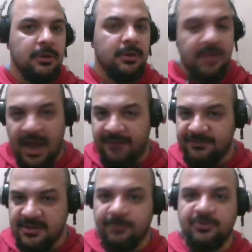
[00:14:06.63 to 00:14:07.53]
You have to
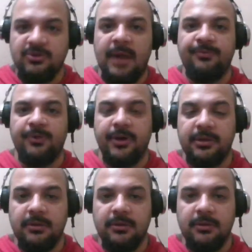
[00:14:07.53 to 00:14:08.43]
subscribe for it.
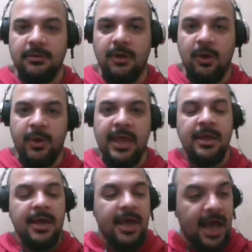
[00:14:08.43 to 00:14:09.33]
Okay.
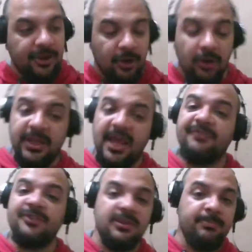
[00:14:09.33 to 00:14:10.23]
And only
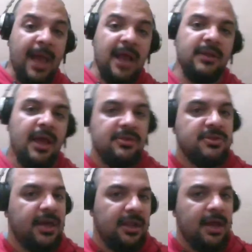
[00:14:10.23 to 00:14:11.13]
after the backlash,
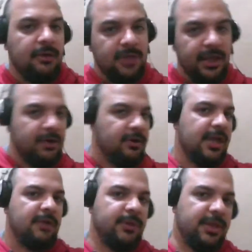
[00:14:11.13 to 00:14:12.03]
they allowed, like,
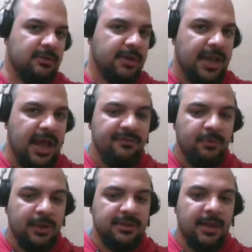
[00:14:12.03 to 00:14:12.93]
okay, you can have a
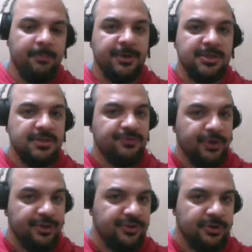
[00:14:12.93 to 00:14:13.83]
one-time purchase for
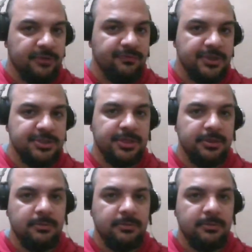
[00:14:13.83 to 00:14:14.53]
a certain version.